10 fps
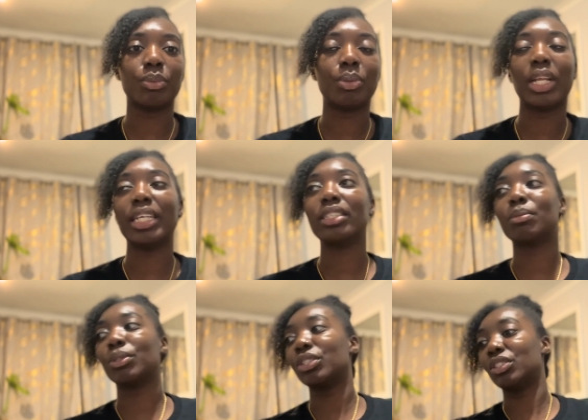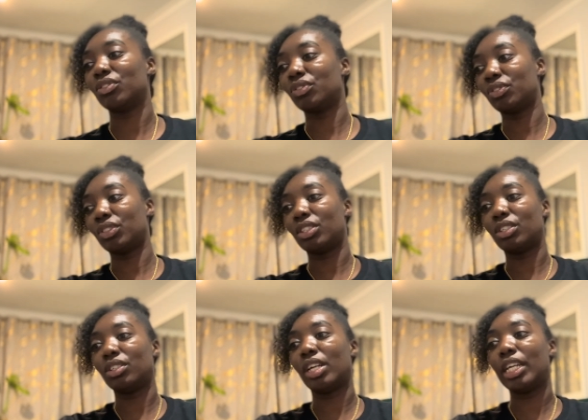place because of
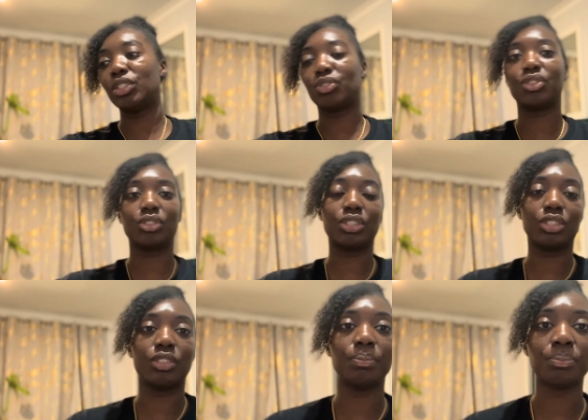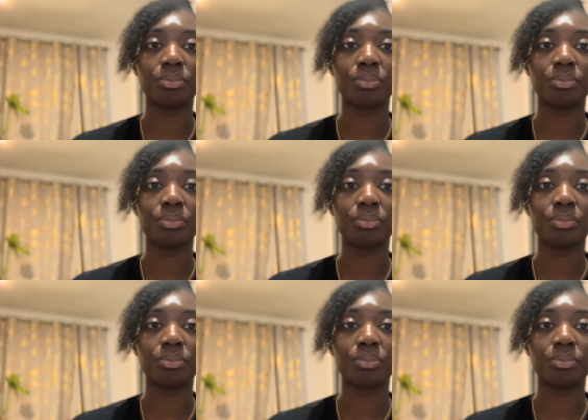the age restriction.